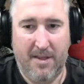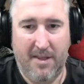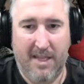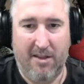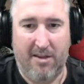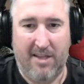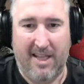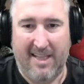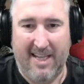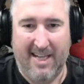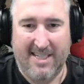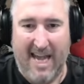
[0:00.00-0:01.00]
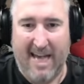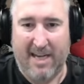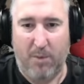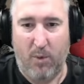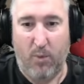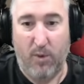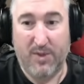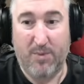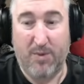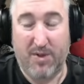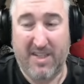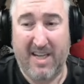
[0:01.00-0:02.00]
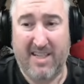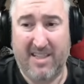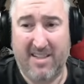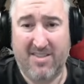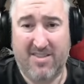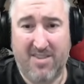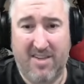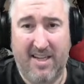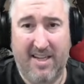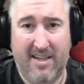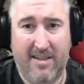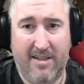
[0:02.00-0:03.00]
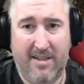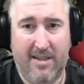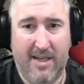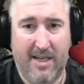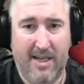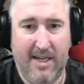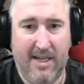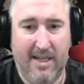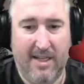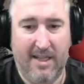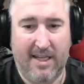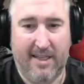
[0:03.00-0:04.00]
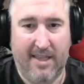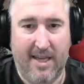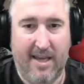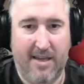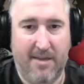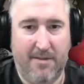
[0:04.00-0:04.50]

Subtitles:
They look like they attack about once per second, so I like that.